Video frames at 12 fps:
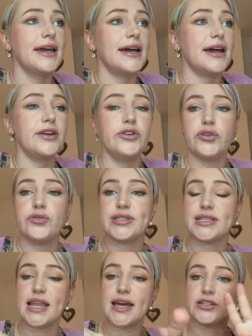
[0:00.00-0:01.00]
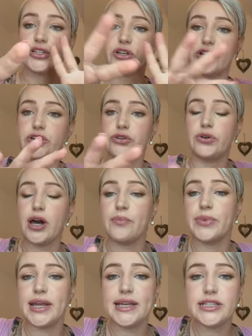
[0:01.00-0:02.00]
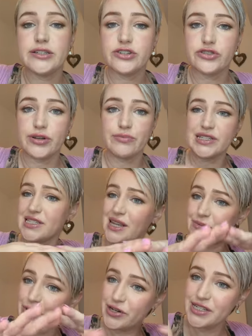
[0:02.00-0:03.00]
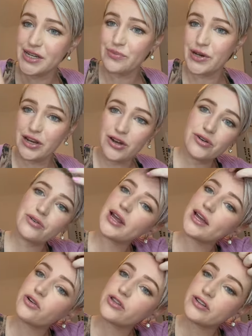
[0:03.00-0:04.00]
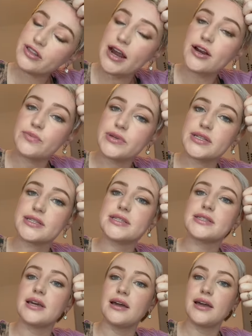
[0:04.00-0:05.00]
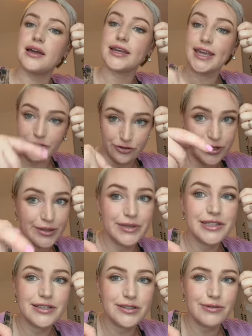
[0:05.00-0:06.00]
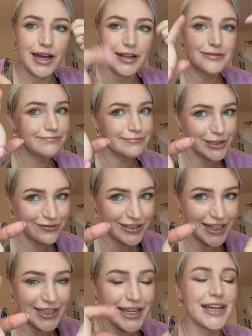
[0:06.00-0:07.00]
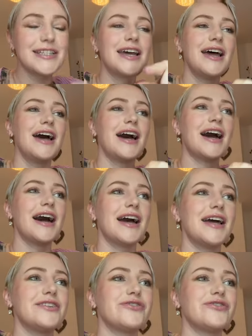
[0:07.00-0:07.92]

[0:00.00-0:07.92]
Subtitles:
a new slant on a new combination of treatments. Like put it down below. Like other therapists get treatments as well, don't forget that, and